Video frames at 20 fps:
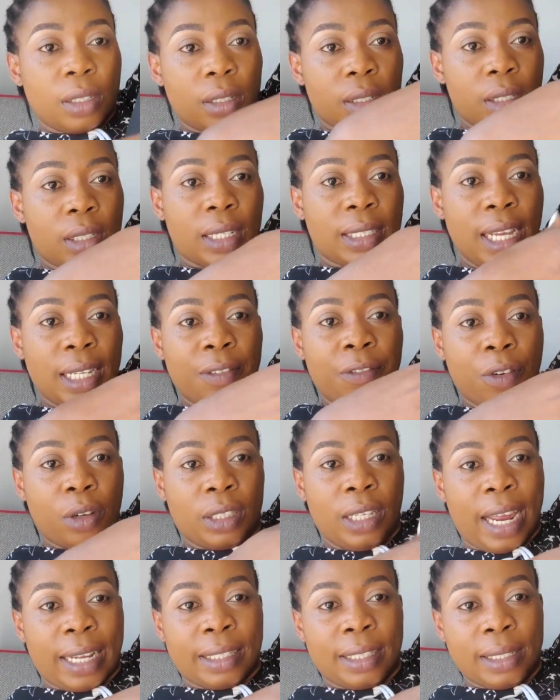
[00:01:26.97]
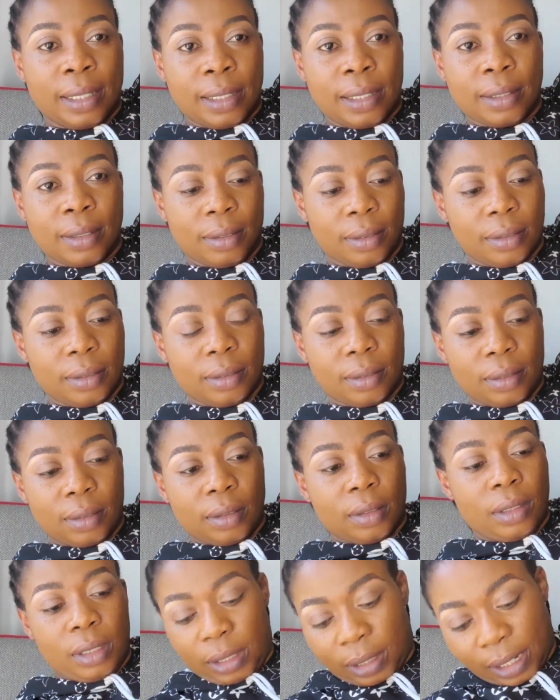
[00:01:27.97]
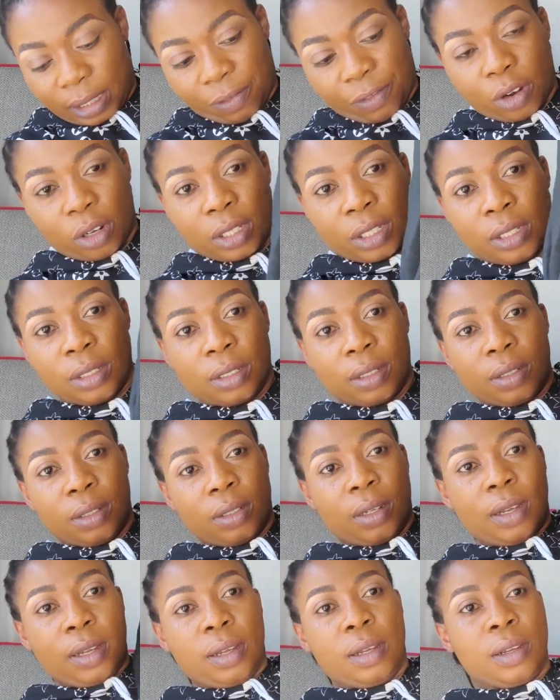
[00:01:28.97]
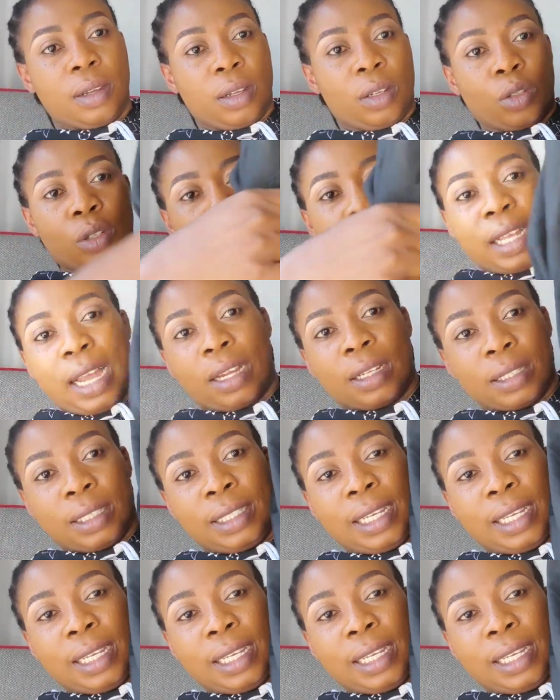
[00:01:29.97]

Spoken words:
Once one side is longer than the other side,